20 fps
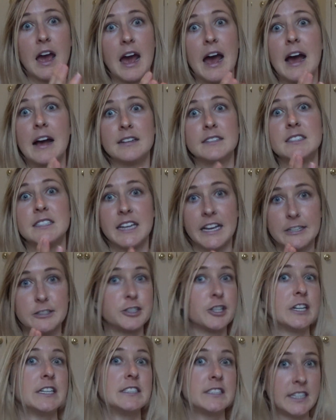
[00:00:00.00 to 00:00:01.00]
as
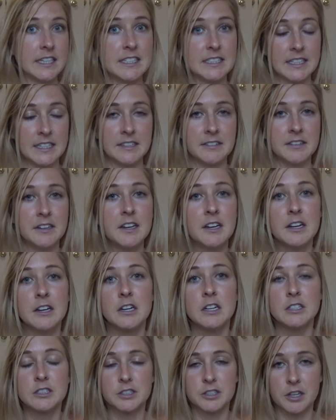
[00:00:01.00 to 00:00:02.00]
nature intended.
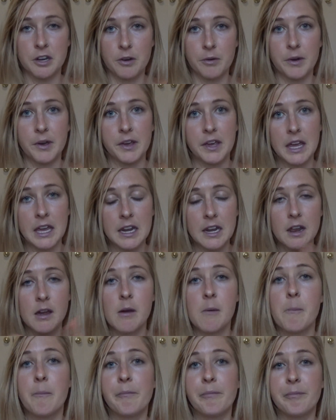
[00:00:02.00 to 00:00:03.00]
So again,
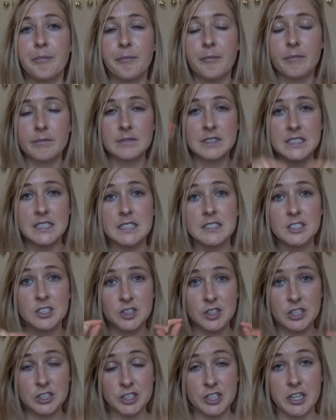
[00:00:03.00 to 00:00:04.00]
ditch
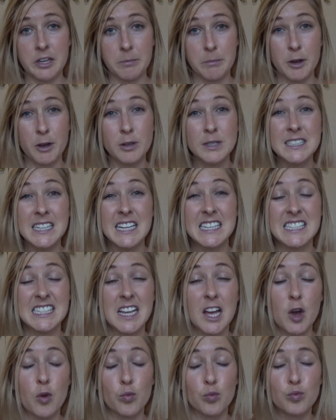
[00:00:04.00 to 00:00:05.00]
the GMOs,
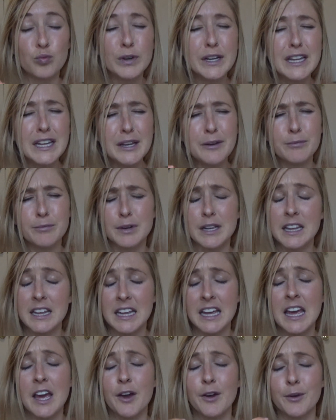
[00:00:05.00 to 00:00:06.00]

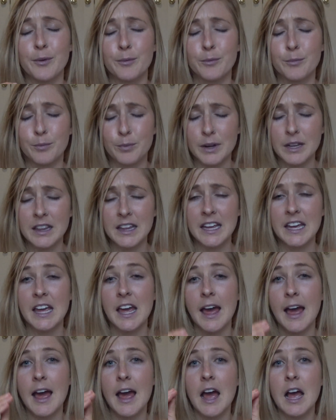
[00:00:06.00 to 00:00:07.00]
really
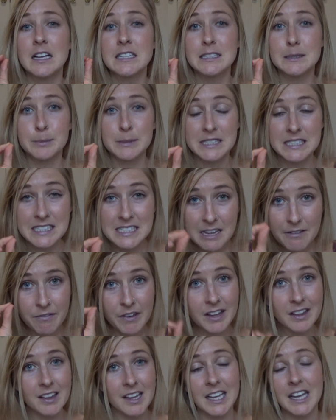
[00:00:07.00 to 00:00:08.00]

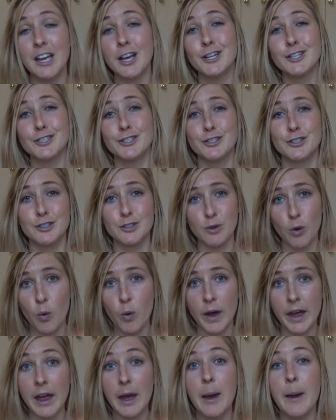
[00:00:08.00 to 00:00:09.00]
specifically
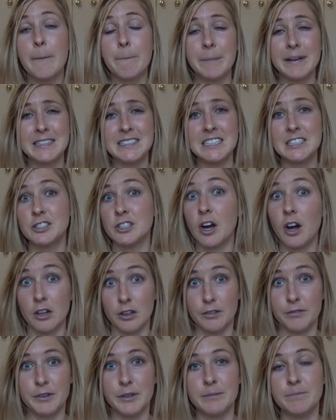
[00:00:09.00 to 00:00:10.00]
soy, but ditch all
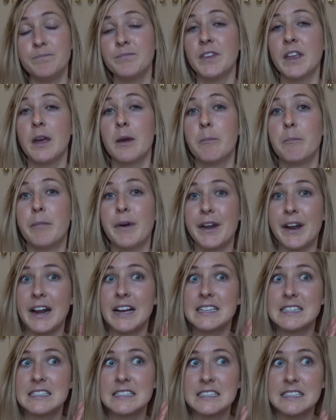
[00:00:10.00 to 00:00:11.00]
of them.
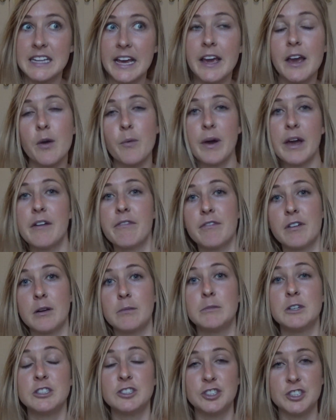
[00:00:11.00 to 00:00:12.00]
But stay away
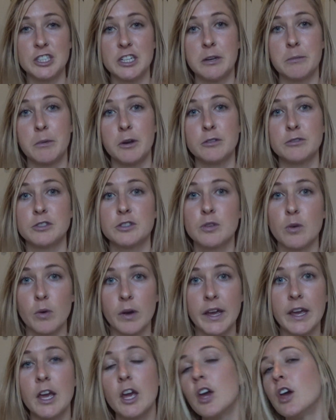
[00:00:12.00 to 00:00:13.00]
from GMO soy.